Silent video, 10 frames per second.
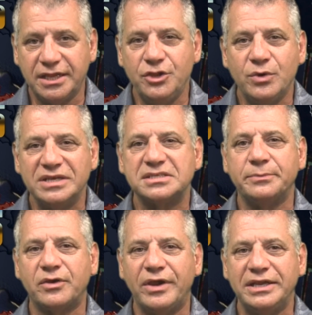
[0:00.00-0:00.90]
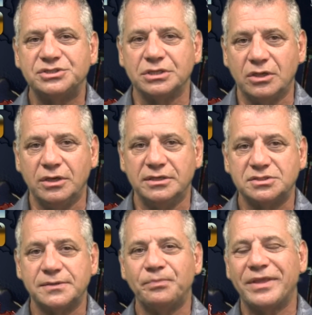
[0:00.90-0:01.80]
U.S. immigration
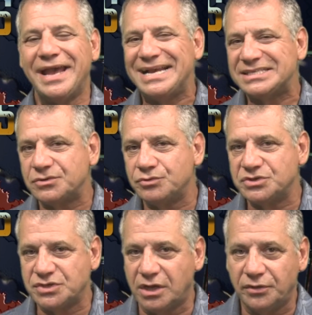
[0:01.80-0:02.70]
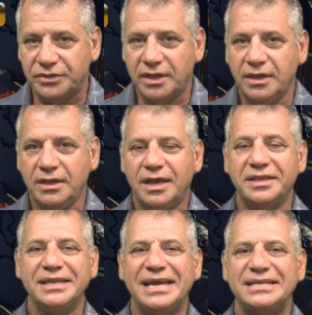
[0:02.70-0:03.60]
laws. As a result, a
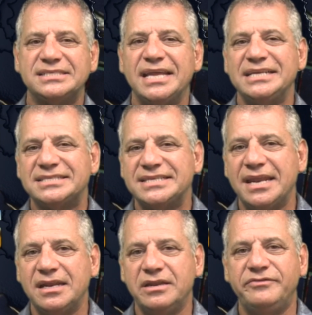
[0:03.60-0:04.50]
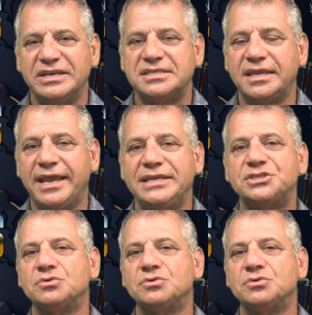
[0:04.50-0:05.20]
United States Senate investigation